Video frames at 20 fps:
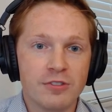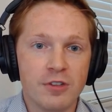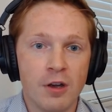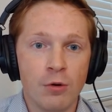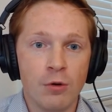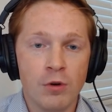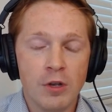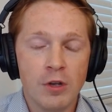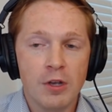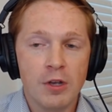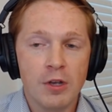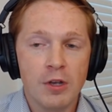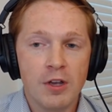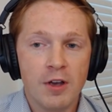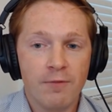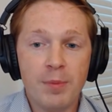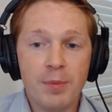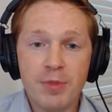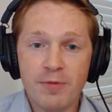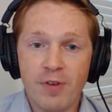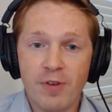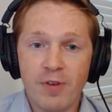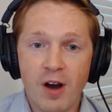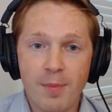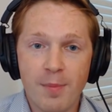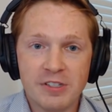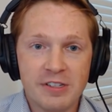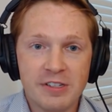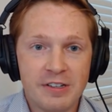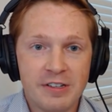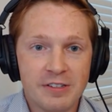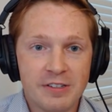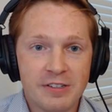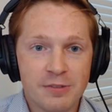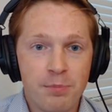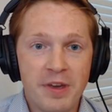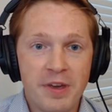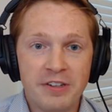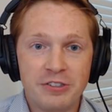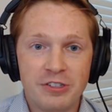So Flip the Pharmacy
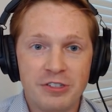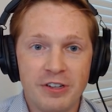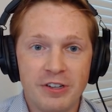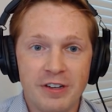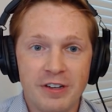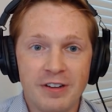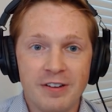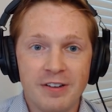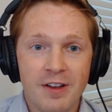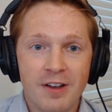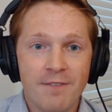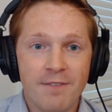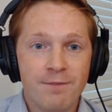is meant to